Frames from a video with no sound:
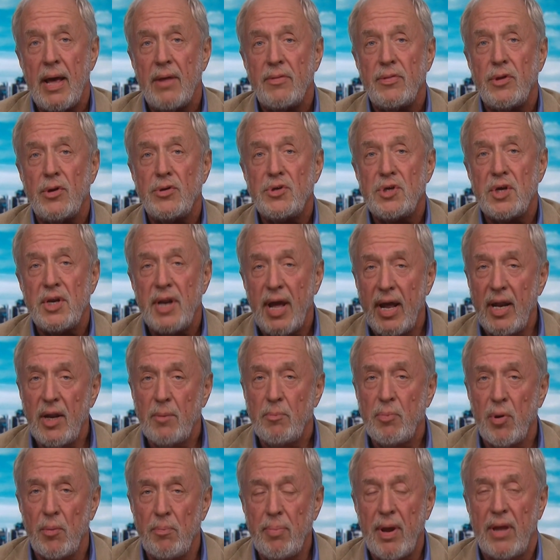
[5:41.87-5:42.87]
their genetic
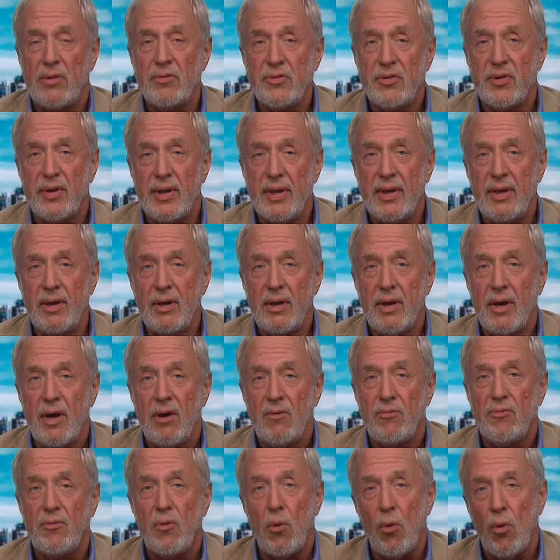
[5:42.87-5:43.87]
propensity
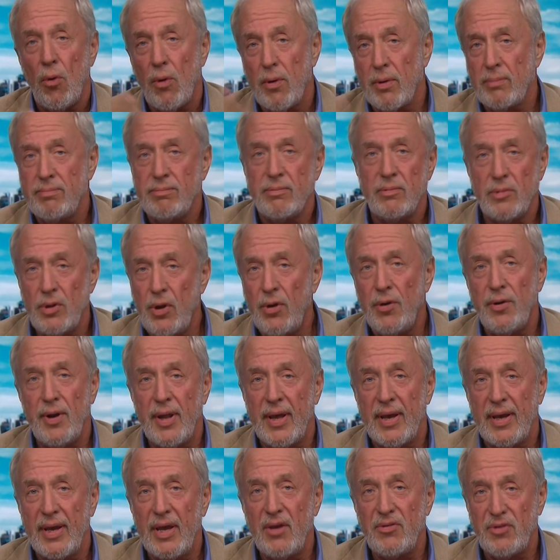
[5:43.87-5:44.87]
for
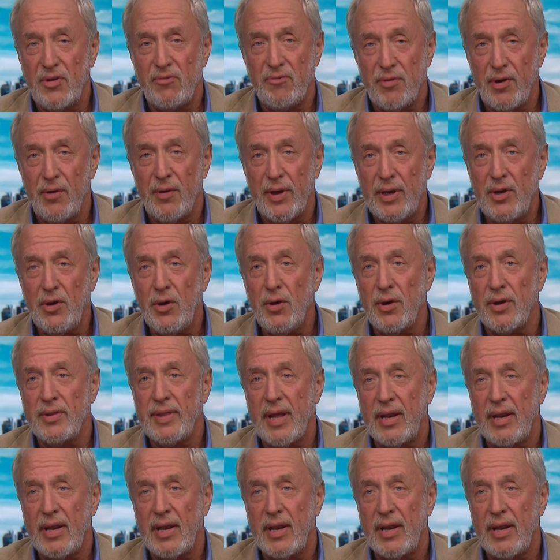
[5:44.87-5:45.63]
learning isn't very good.